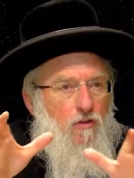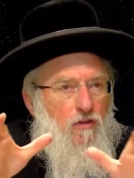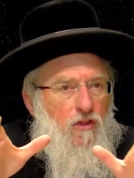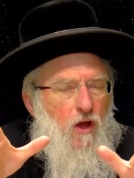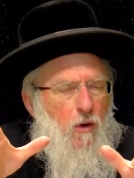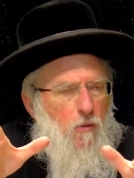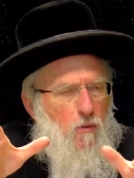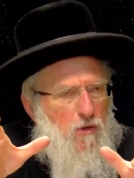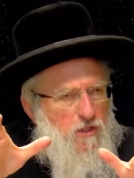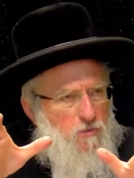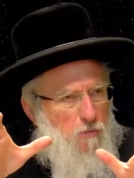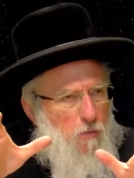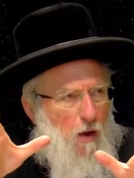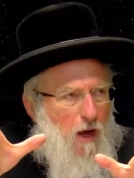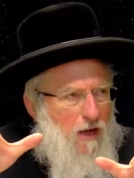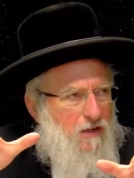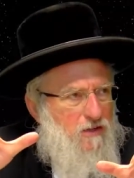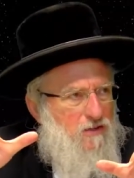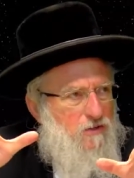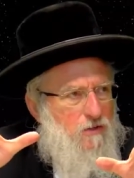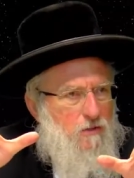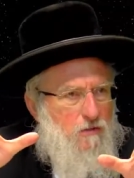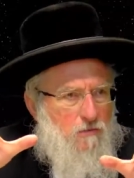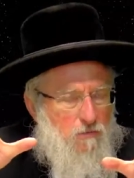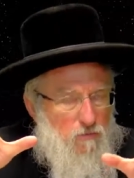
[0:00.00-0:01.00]
There were
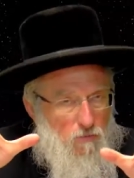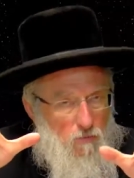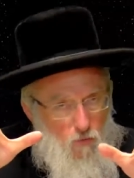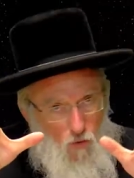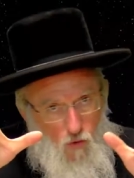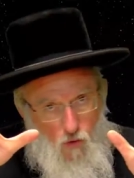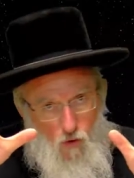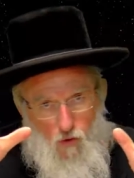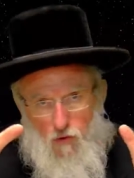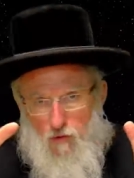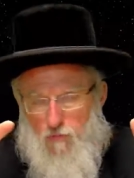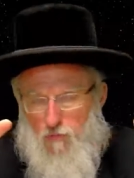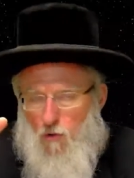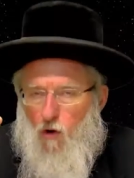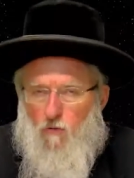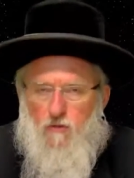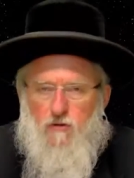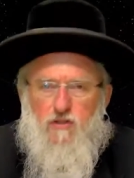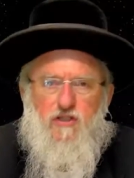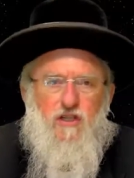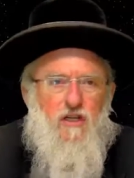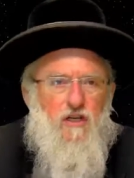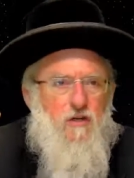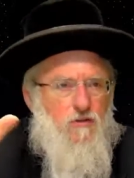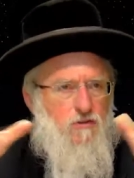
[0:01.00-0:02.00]
spies or
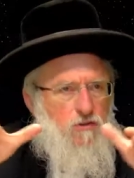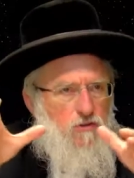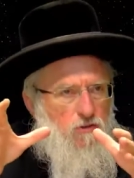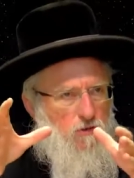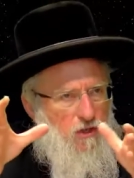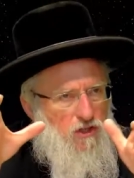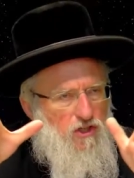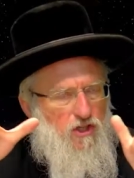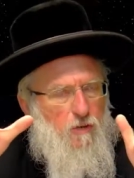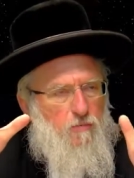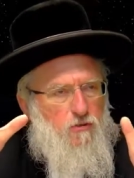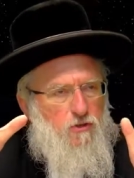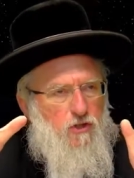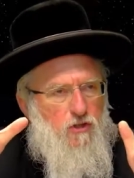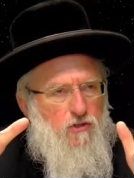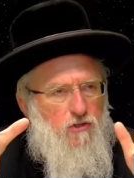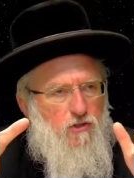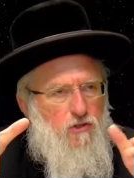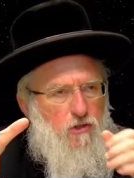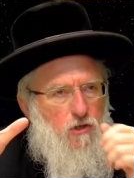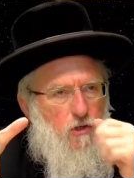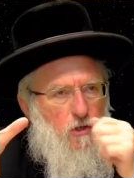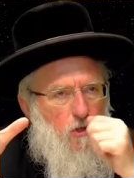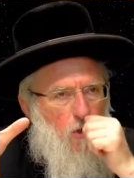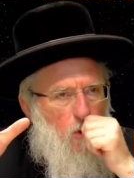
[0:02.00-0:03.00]
overseers,
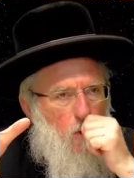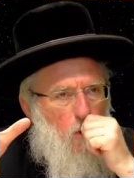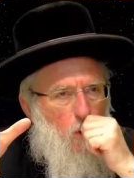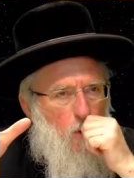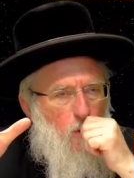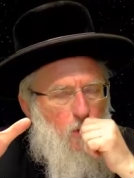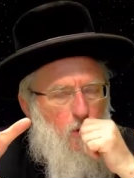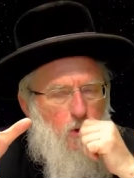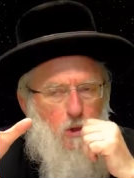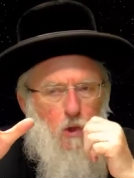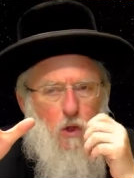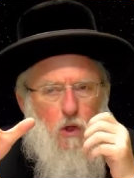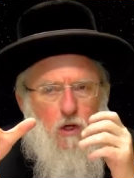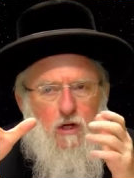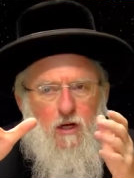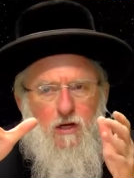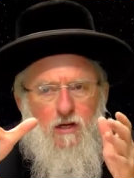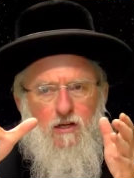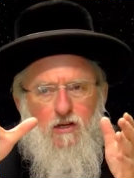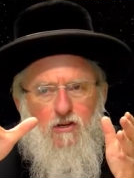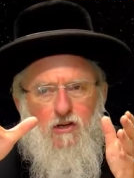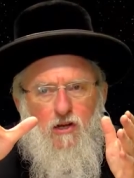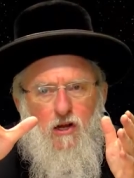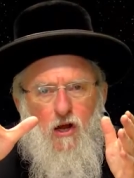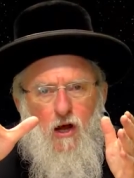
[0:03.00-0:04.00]
Egyptians, who took
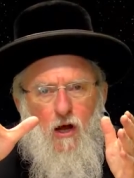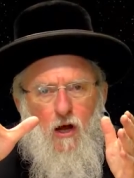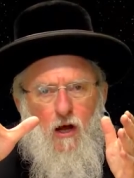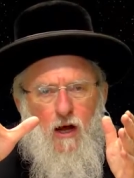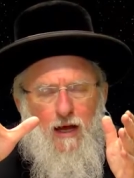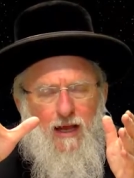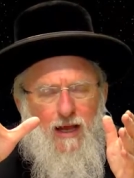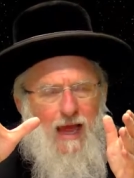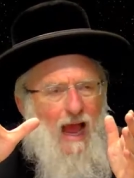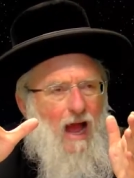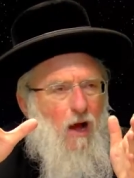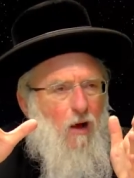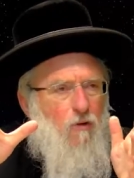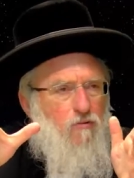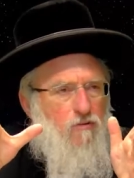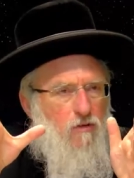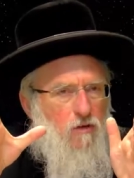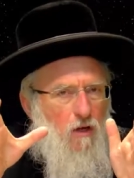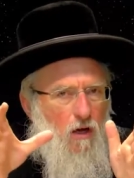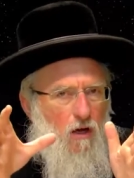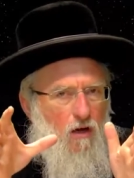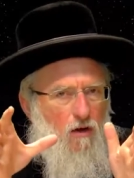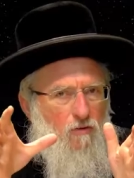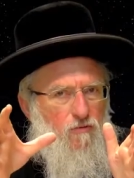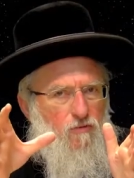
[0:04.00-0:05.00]
account
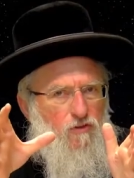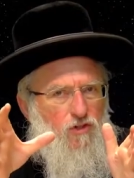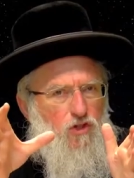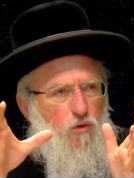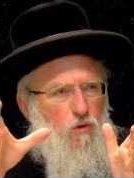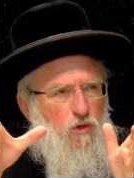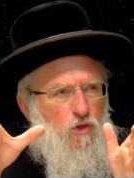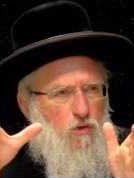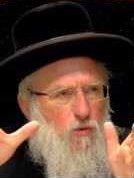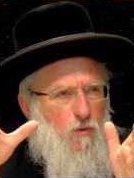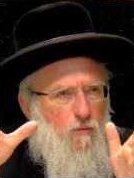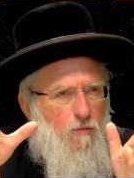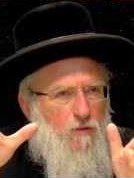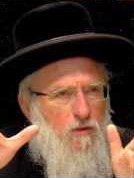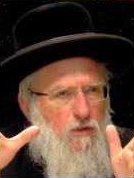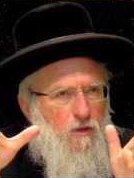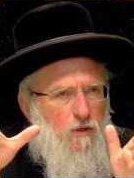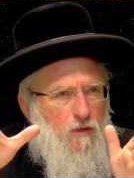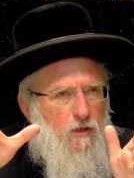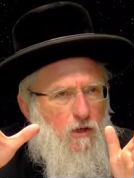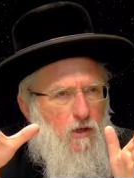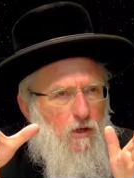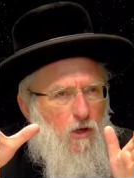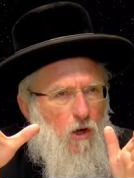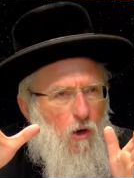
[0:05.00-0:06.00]
of Jewish women
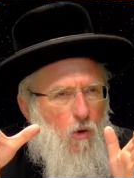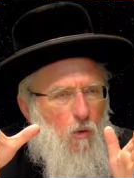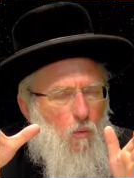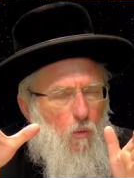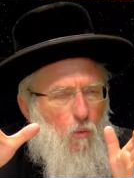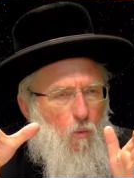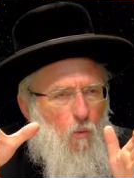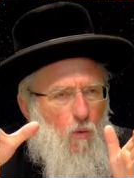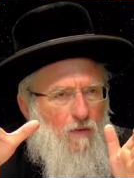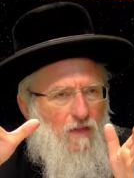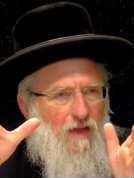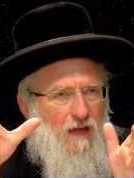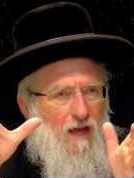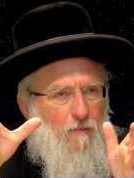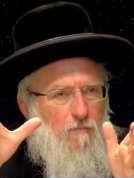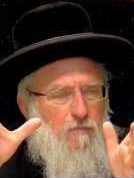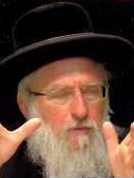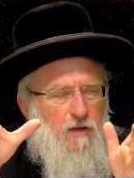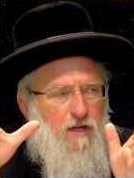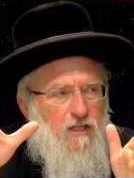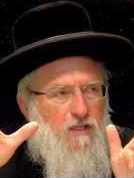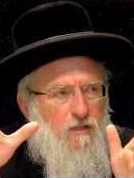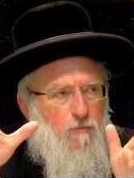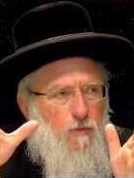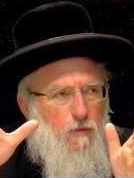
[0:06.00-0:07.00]
when they
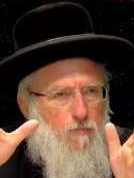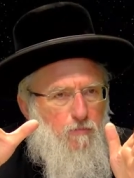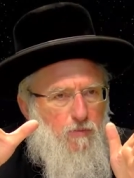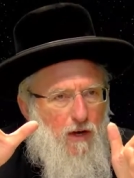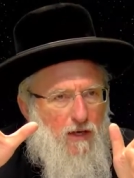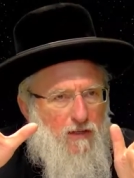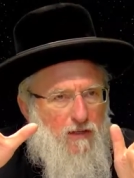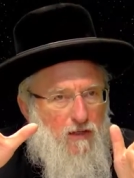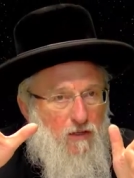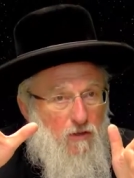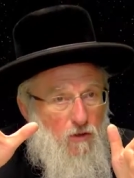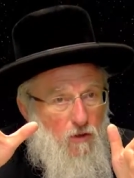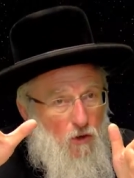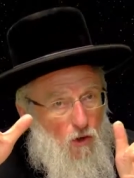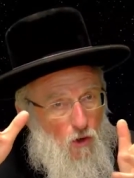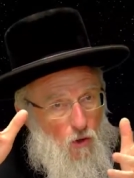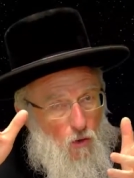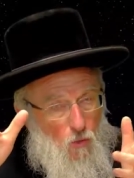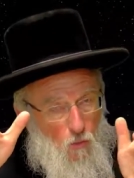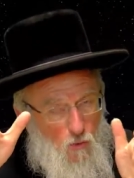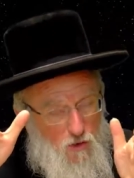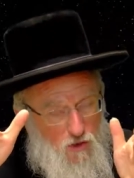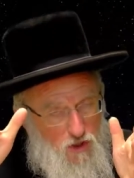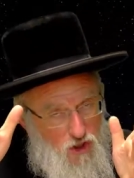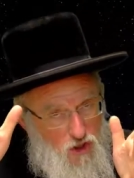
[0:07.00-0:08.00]
appeared to be pregnant,
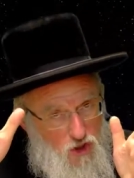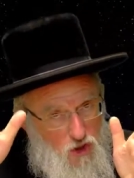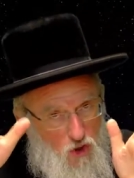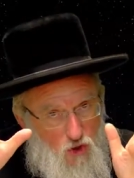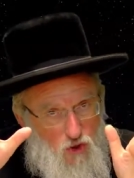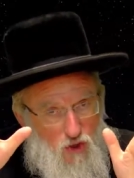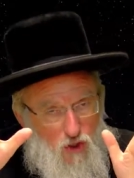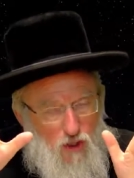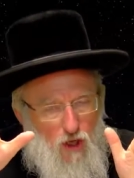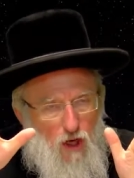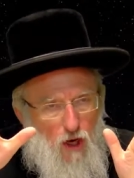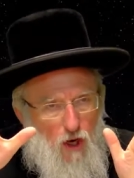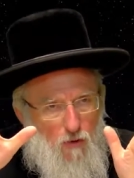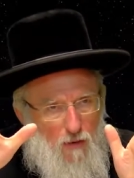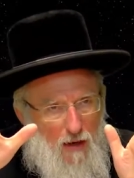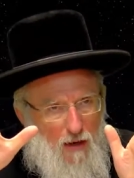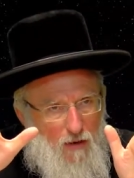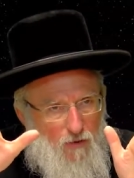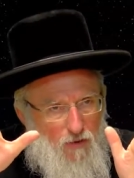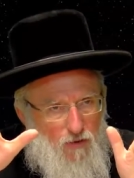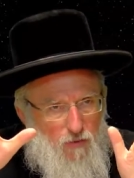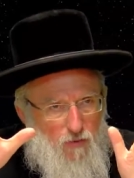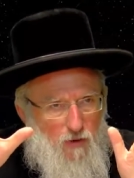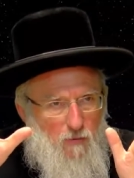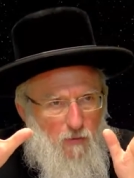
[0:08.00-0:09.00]
which is usually
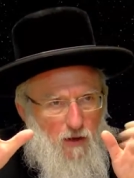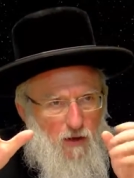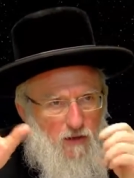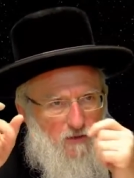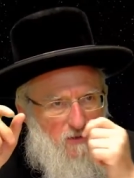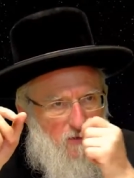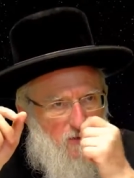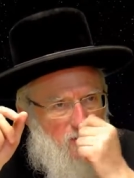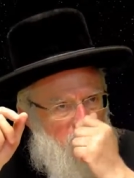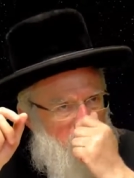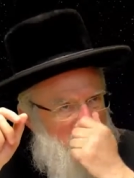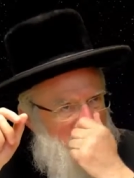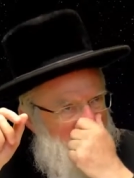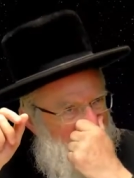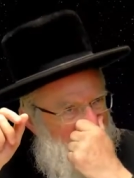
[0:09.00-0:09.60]
around 3 months.